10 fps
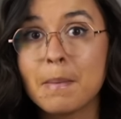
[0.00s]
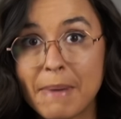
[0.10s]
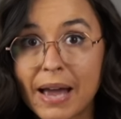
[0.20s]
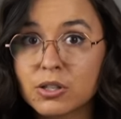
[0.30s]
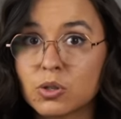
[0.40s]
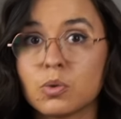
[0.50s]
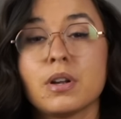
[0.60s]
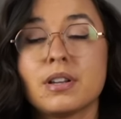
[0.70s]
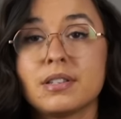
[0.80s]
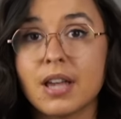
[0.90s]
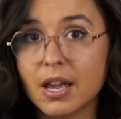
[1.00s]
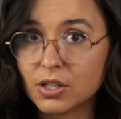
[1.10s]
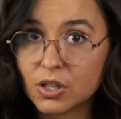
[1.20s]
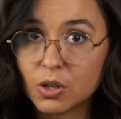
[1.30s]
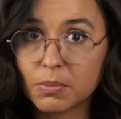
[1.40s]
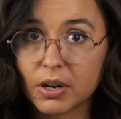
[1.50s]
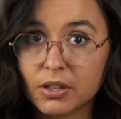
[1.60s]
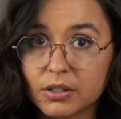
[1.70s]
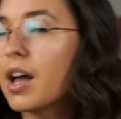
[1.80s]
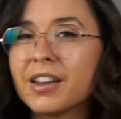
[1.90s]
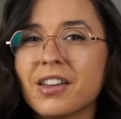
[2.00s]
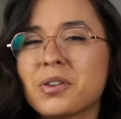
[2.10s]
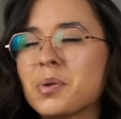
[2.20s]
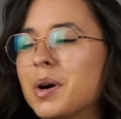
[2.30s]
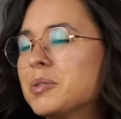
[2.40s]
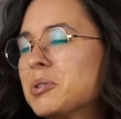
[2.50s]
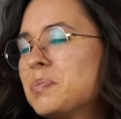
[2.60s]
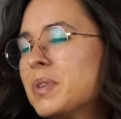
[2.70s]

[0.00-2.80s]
backstories, and humor. Another quote: